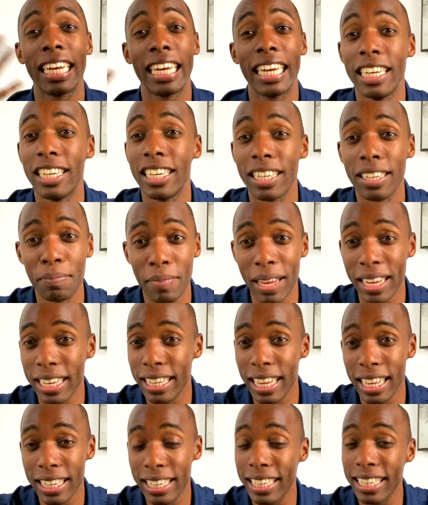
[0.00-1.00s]
it just makes
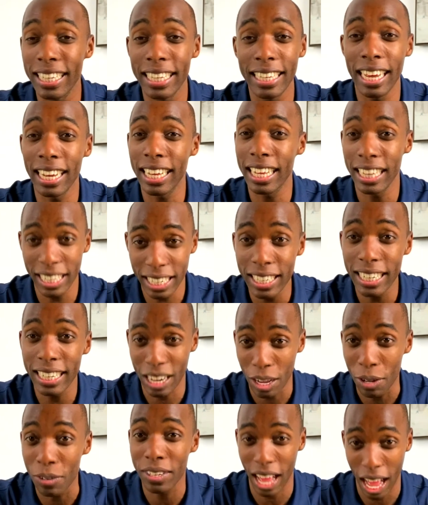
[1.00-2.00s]
sense because he clearly
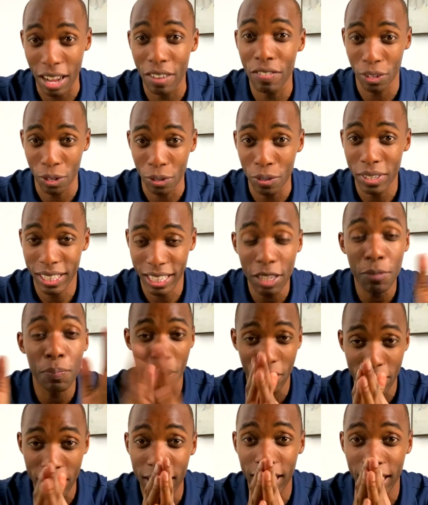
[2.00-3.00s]
knows Kung Fu. This
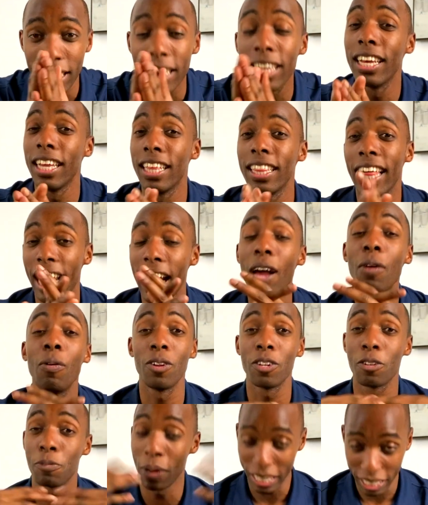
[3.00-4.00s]
person that I
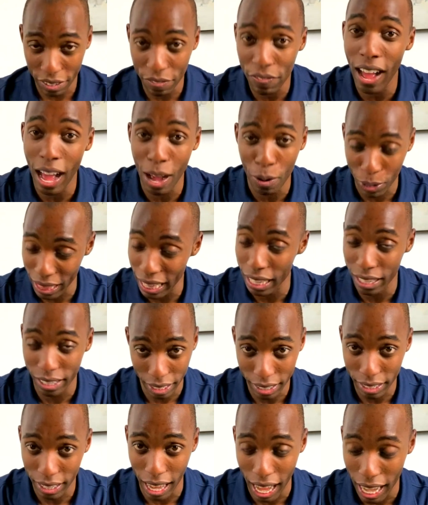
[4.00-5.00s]
won't specify what they
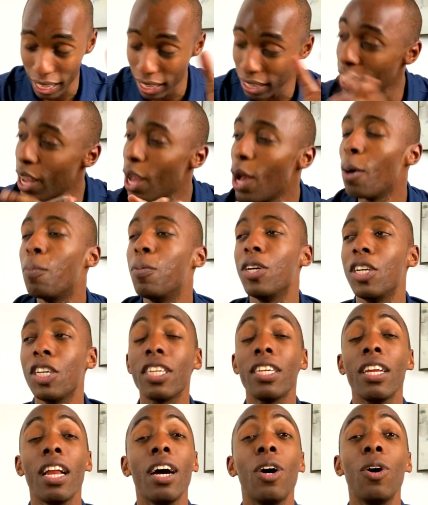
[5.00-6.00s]
look like, but just
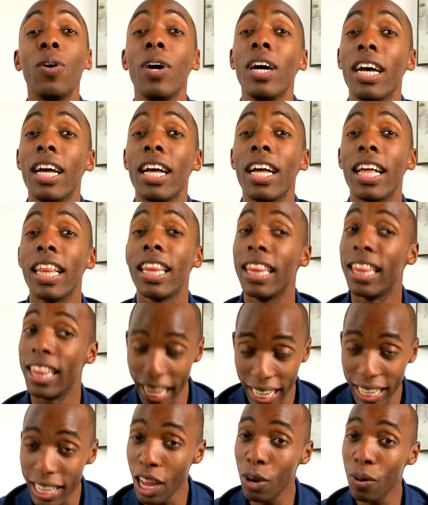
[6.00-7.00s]
know
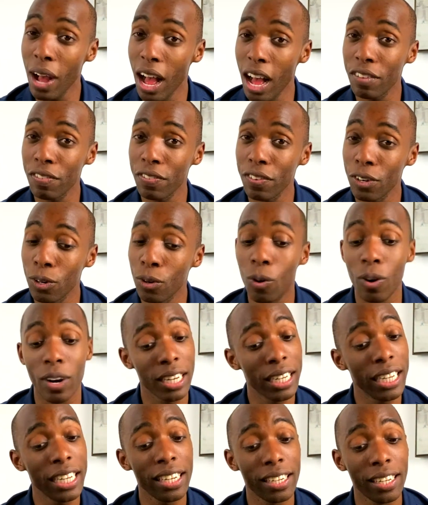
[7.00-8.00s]
they know Kung Fu or at
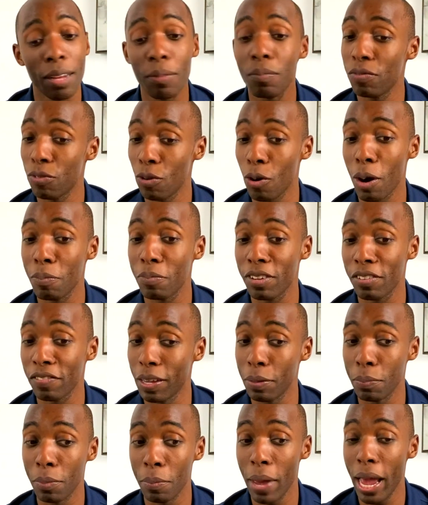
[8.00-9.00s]
least some forms of
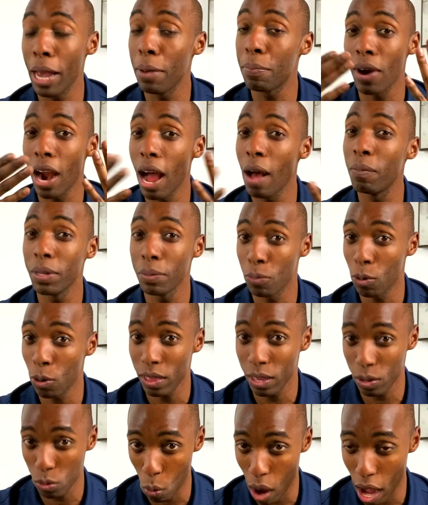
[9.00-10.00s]
MMA, probably more
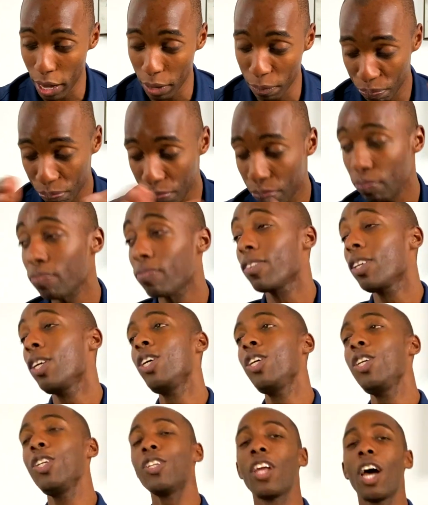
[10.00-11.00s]
than one.
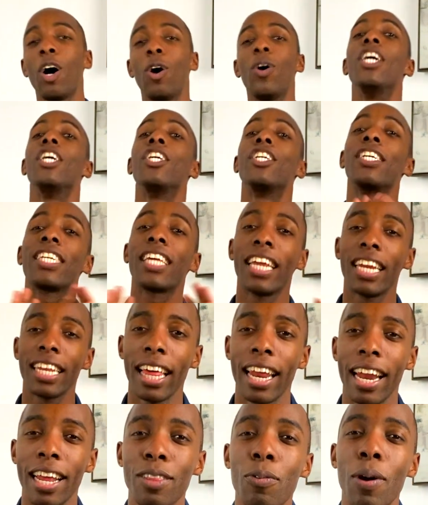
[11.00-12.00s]
So just getting
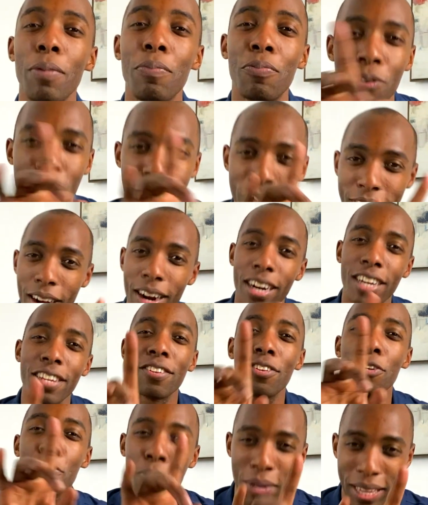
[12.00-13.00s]
that out the way before you start
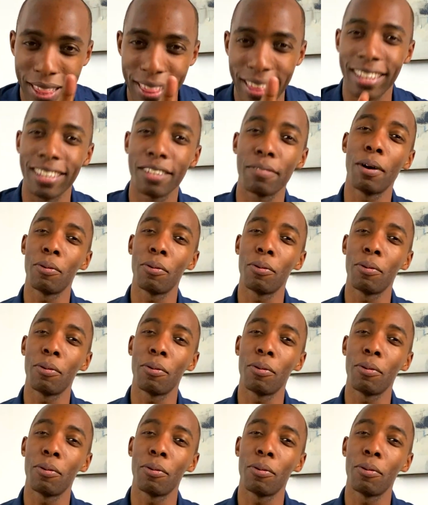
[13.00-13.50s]
assuming things about